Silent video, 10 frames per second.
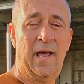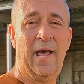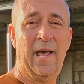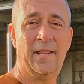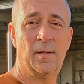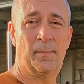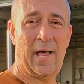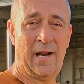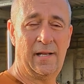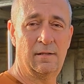And the
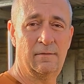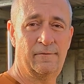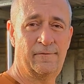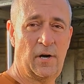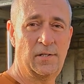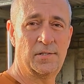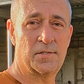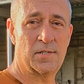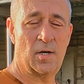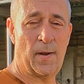pallet
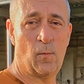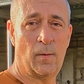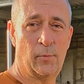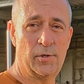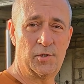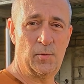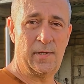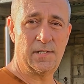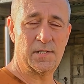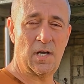fronts are about 1.2
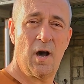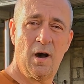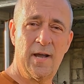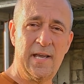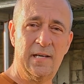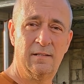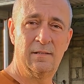meters high,